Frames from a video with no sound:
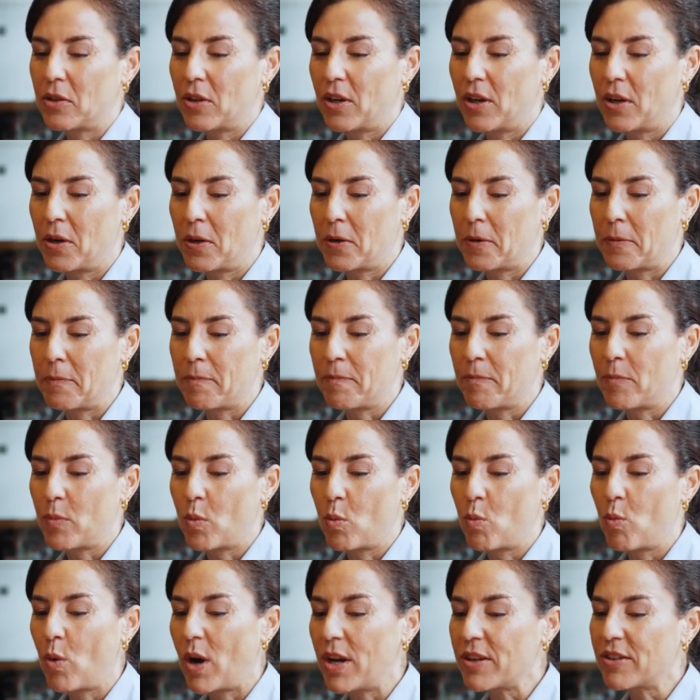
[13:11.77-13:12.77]

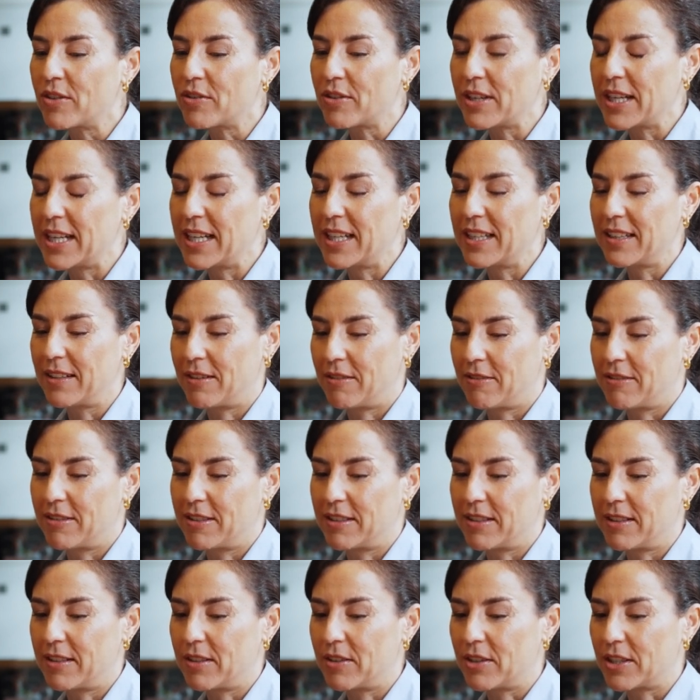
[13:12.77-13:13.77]
wondering
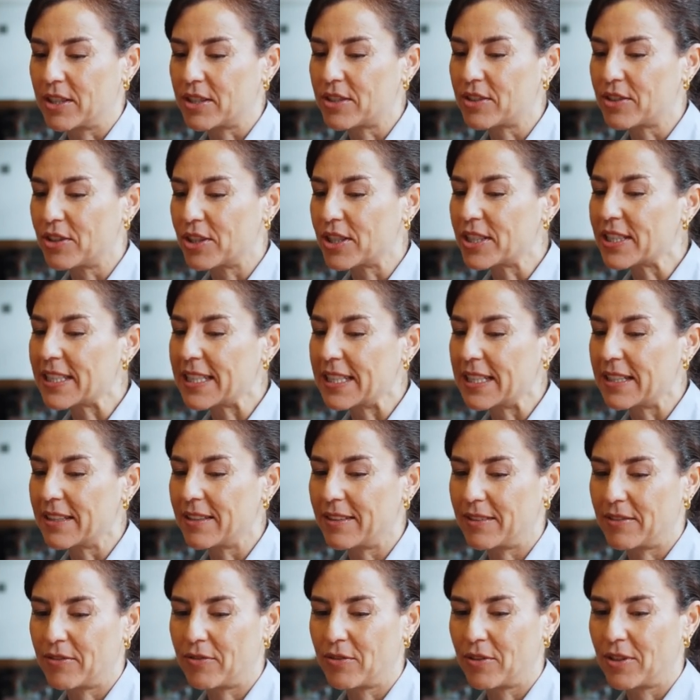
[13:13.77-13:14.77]
or
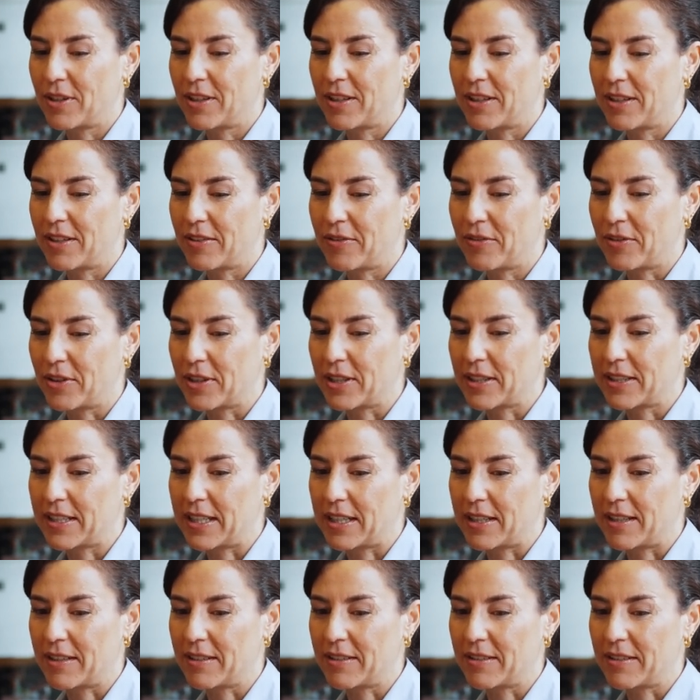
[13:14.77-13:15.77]
searching for
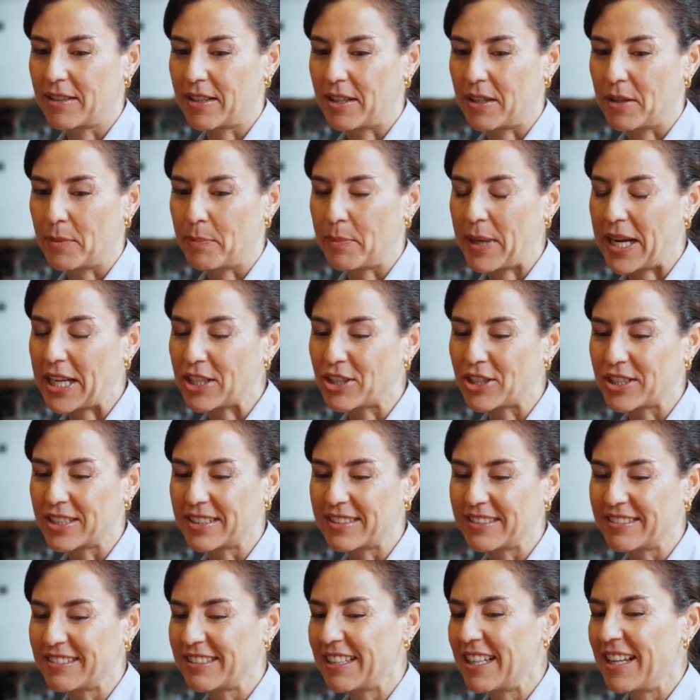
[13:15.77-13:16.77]
their
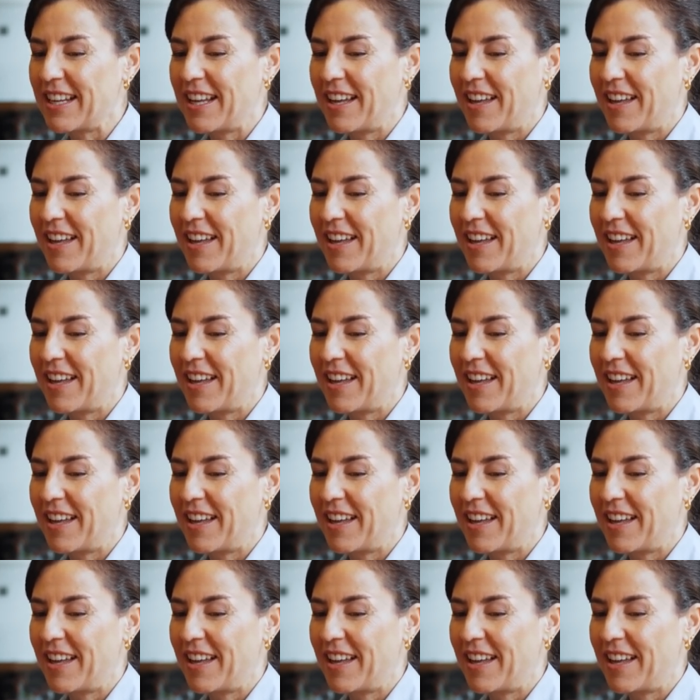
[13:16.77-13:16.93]
passion,